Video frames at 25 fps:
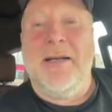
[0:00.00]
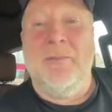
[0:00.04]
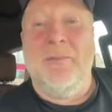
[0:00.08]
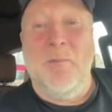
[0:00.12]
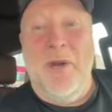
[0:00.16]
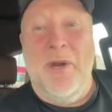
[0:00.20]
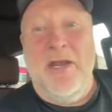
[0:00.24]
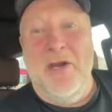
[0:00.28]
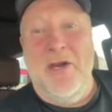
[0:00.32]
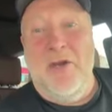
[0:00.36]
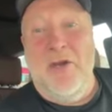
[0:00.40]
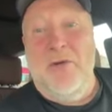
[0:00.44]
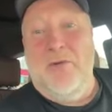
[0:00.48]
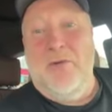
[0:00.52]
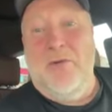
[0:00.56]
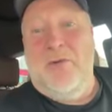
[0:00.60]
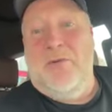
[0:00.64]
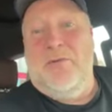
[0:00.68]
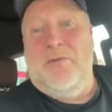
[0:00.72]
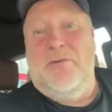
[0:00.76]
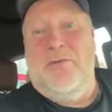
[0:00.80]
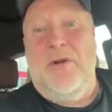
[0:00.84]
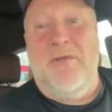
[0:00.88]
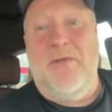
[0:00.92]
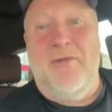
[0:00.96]
We
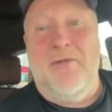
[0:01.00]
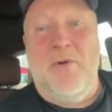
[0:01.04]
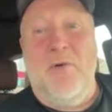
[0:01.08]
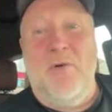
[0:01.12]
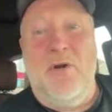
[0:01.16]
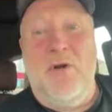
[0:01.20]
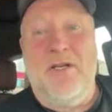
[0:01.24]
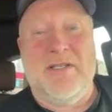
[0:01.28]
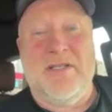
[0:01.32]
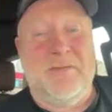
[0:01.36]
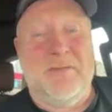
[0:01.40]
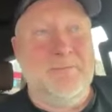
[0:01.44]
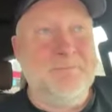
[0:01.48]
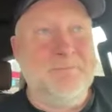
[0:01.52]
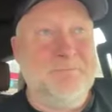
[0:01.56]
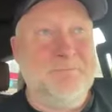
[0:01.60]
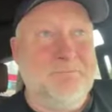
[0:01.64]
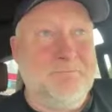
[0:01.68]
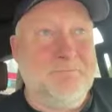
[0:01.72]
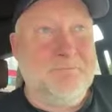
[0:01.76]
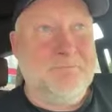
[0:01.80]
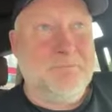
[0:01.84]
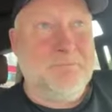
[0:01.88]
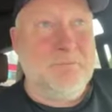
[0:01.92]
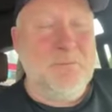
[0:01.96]
knew, of course,
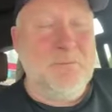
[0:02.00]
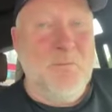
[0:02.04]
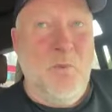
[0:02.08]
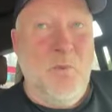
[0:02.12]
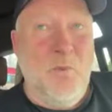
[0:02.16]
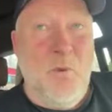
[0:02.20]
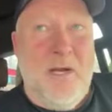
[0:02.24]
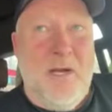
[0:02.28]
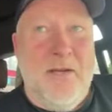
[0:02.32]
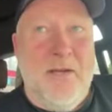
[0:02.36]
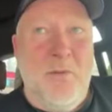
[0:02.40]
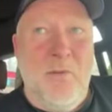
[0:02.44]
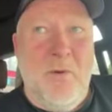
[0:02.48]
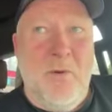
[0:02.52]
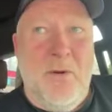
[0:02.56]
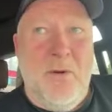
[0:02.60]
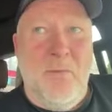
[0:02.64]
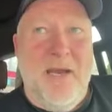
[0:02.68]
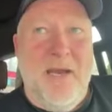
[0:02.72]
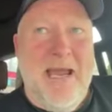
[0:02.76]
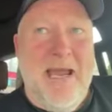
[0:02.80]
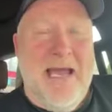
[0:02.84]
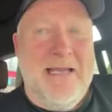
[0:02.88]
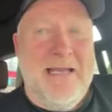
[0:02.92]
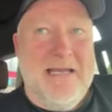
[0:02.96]
what
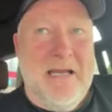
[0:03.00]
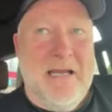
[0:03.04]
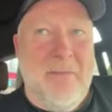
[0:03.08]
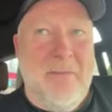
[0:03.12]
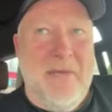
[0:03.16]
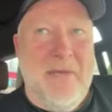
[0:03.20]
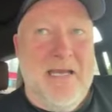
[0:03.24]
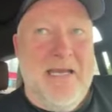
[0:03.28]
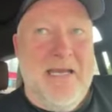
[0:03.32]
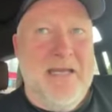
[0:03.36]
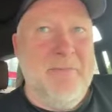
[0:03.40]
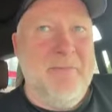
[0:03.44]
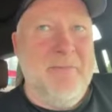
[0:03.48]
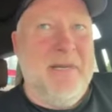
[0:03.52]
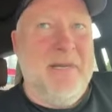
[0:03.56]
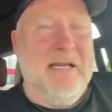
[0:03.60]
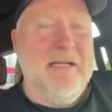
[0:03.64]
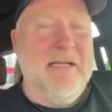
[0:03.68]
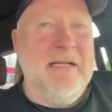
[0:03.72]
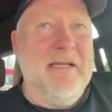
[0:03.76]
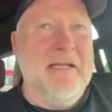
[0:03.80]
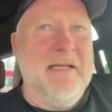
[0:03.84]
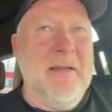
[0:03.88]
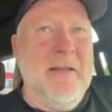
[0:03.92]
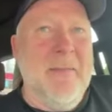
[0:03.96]
we had coming in,
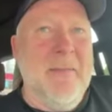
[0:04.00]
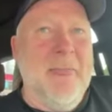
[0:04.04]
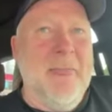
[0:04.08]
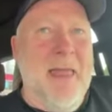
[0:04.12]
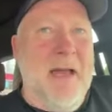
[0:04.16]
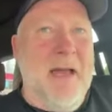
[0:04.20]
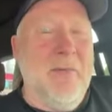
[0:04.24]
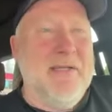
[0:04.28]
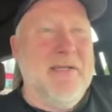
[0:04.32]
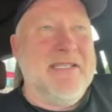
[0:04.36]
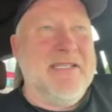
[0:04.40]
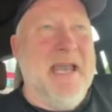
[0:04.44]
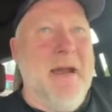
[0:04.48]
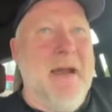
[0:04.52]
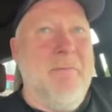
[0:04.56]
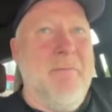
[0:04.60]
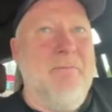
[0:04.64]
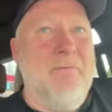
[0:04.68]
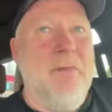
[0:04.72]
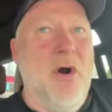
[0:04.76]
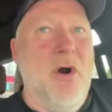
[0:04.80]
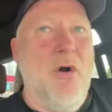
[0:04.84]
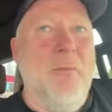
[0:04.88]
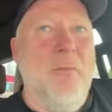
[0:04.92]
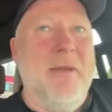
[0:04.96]
but I would say a
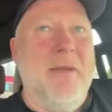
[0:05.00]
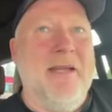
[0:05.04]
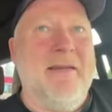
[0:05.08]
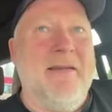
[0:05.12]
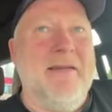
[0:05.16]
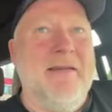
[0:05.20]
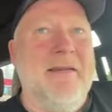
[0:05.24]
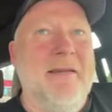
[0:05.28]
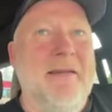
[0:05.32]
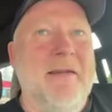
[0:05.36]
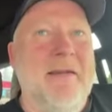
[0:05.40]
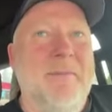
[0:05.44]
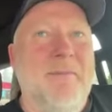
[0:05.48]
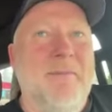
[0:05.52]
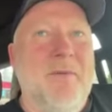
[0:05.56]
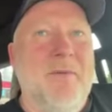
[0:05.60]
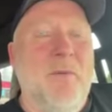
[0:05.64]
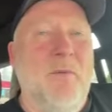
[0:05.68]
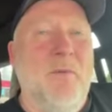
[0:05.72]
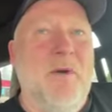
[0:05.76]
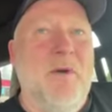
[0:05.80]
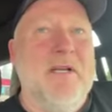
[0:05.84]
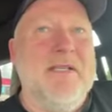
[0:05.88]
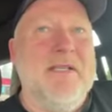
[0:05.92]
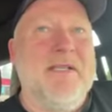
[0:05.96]
moment
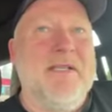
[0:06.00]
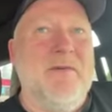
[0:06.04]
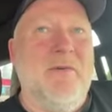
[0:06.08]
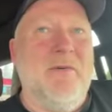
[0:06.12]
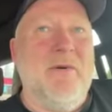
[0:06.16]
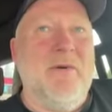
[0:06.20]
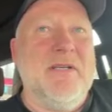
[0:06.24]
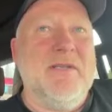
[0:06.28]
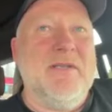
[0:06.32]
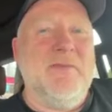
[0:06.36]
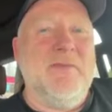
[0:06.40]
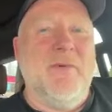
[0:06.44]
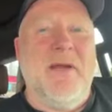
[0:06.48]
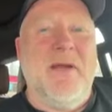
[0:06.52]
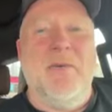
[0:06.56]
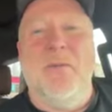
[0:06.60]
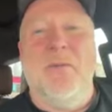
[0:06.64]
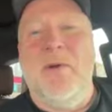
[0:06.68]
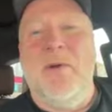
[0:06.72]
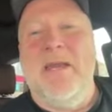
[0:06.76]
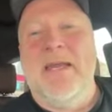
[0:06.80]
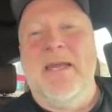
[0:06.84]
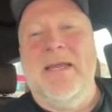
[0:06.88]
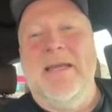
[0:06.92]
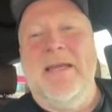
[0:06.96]
was when
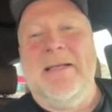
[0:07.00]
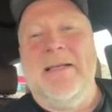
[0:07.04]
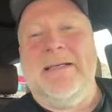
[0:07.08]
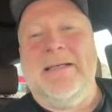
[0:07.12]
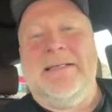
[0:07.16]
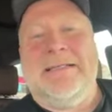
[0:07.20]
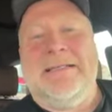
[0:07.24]
we